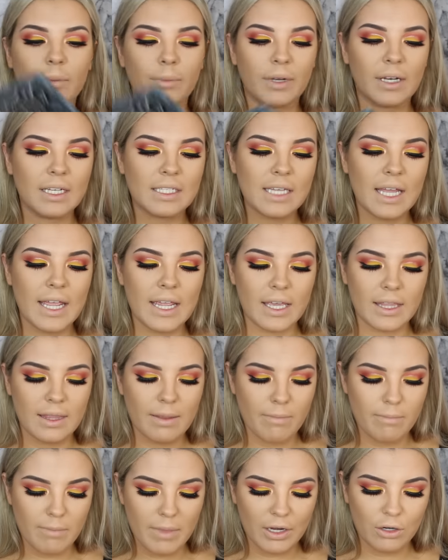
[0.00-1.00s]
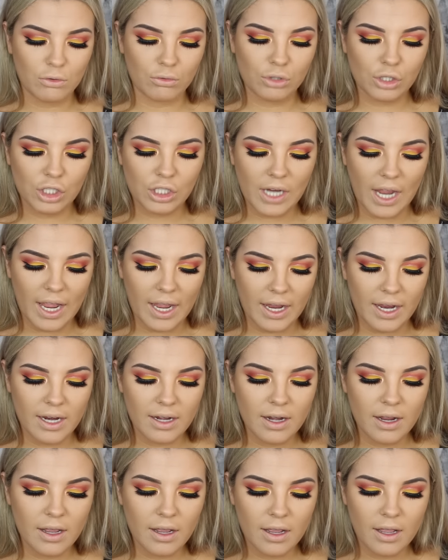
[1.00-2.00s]
I'm going to take the middle
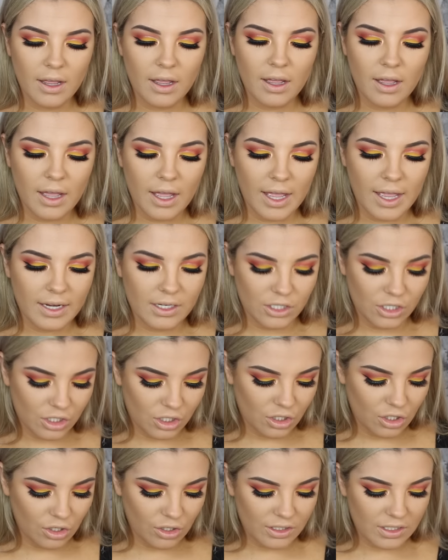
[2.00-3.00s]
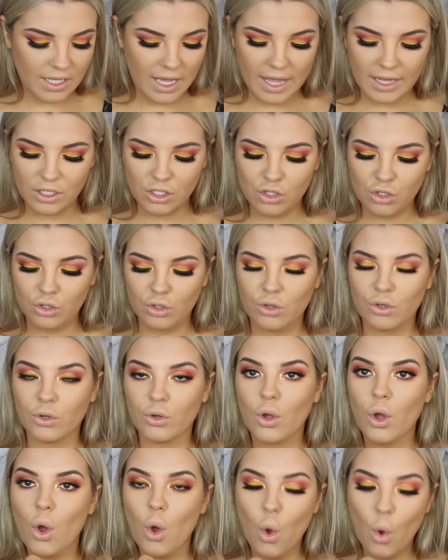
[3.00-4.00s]
shade and just use that
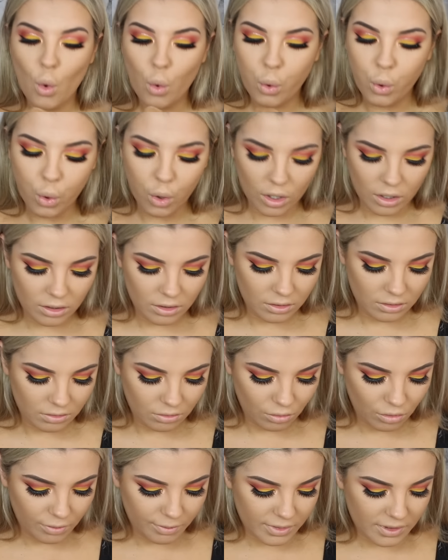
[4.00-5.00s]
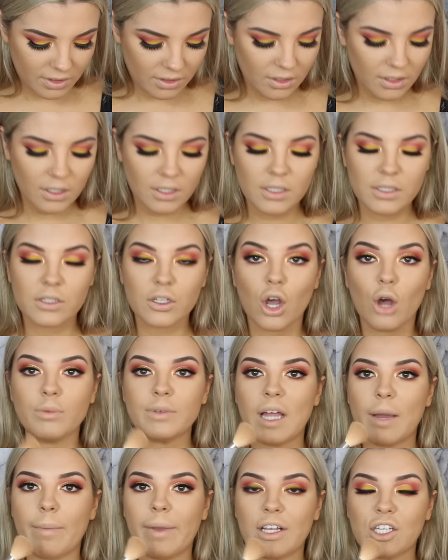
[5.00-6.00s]
to, whoops,
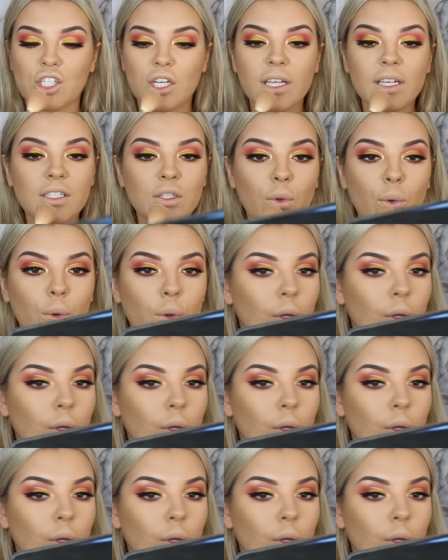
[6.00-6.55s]
sculpt out my cheeks.